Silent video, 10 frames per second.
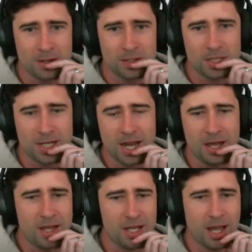It's like
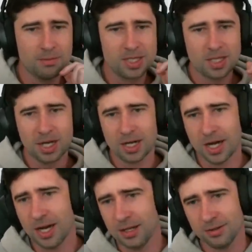how that game started
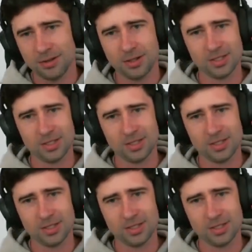out